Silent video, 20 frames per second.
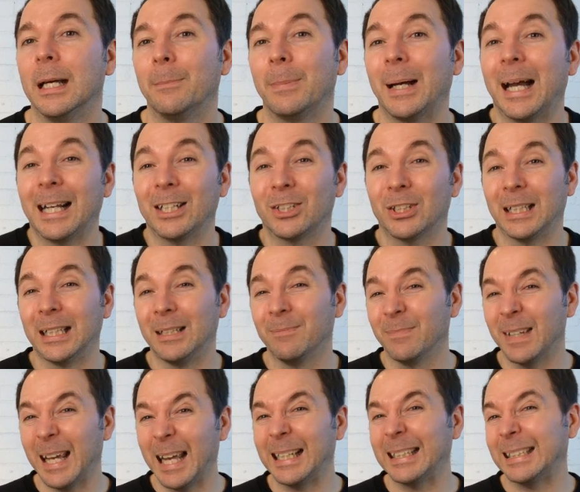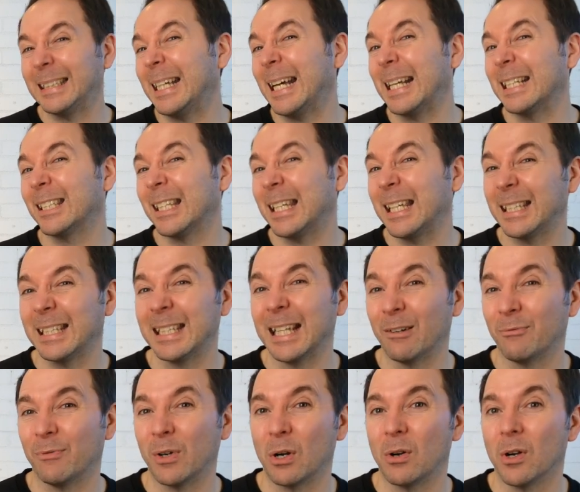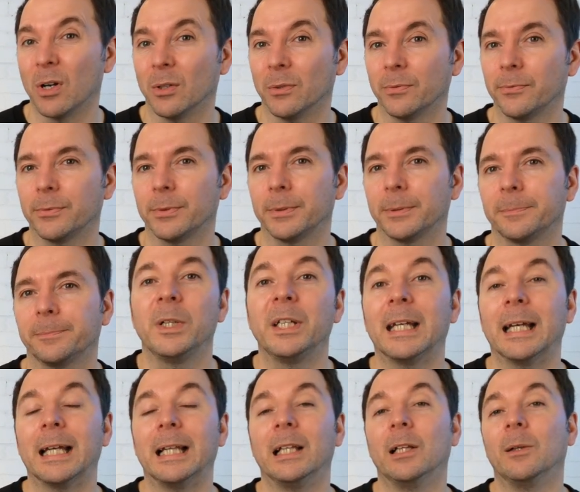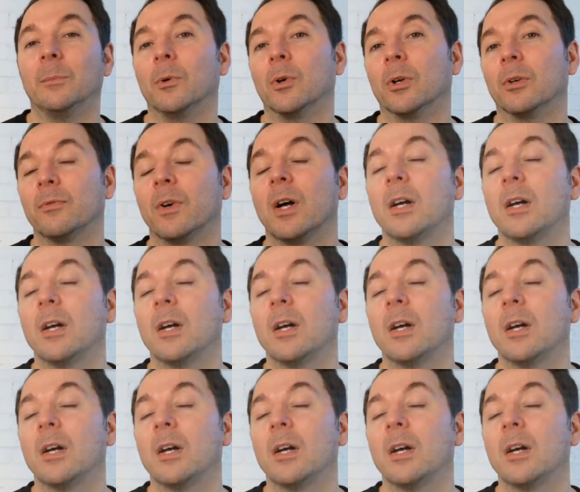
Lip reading: but actually XCS isn't that far off. When you get a little more